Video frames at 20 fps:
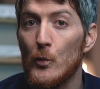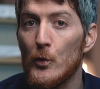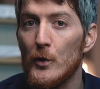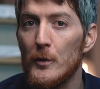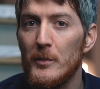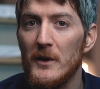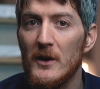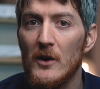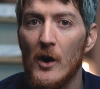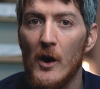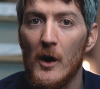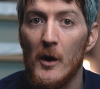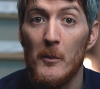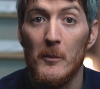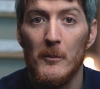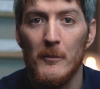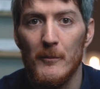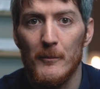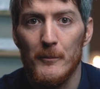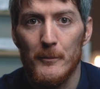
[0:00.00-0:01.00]
would
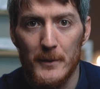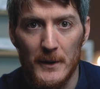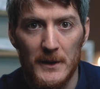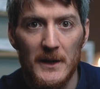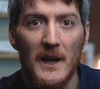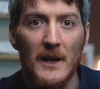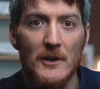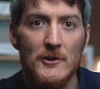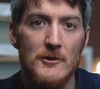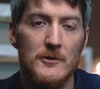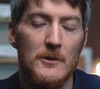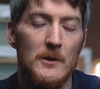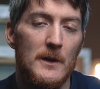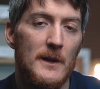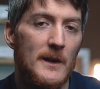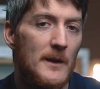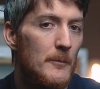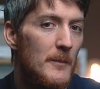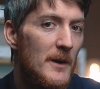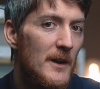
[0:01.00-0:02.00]
become
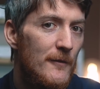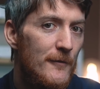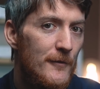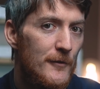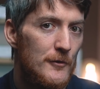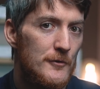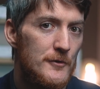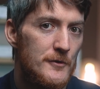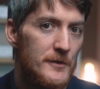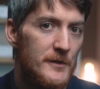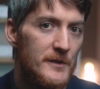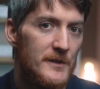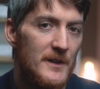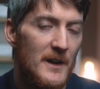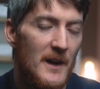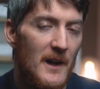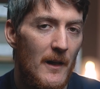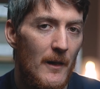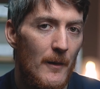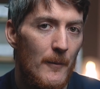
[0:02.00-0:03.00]
potentially my future
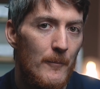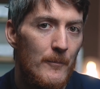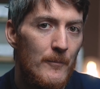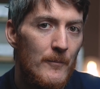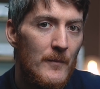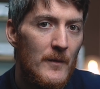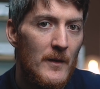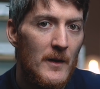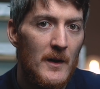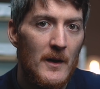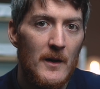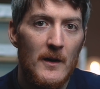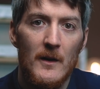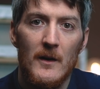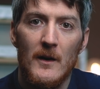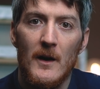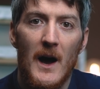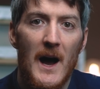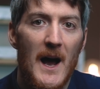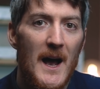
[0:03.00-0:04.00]
style.
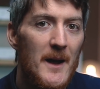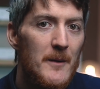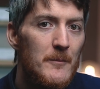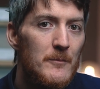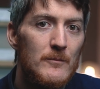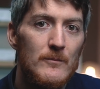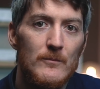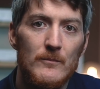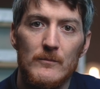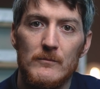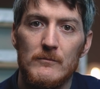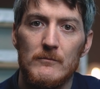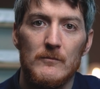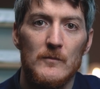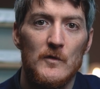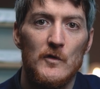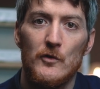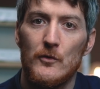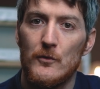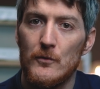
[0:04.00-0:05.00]
I'm
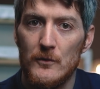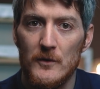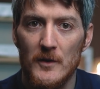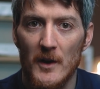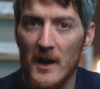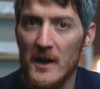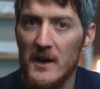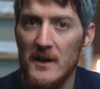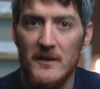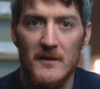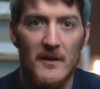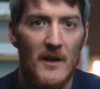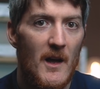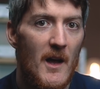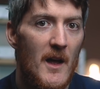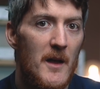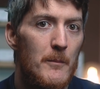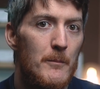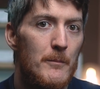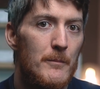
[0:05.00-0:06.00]
too tight,
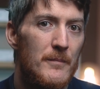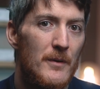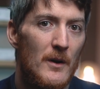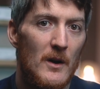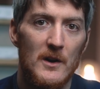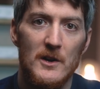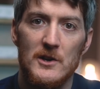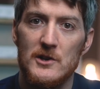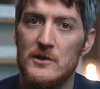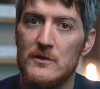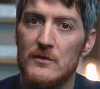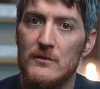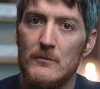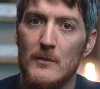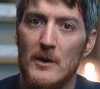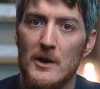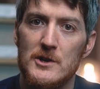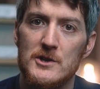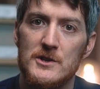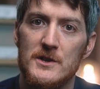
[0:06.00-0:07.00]
I polish too
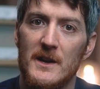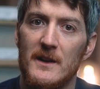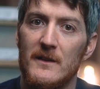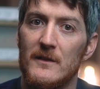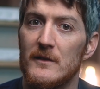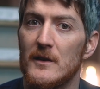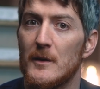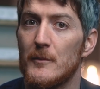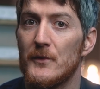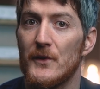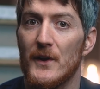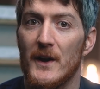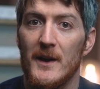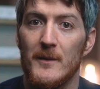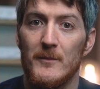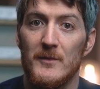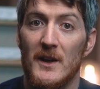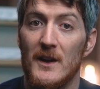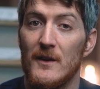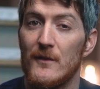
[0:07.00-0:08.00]
much, and
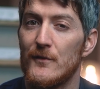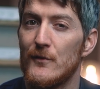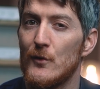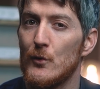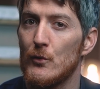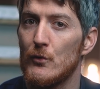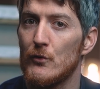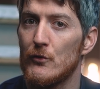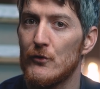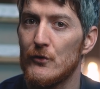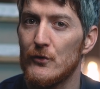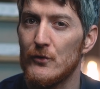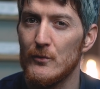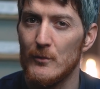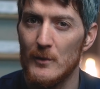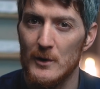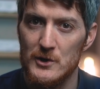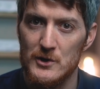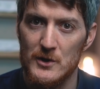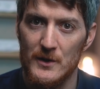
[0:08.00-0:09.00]
sometimes I focus too
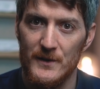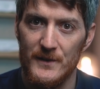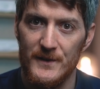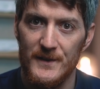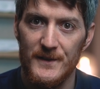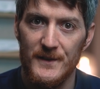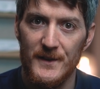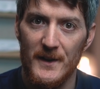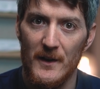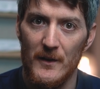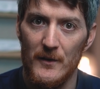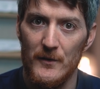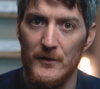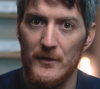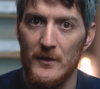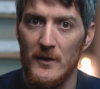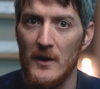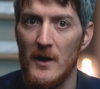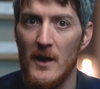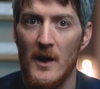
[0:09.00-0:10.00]
much on
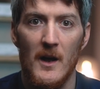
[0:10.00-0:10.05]
details.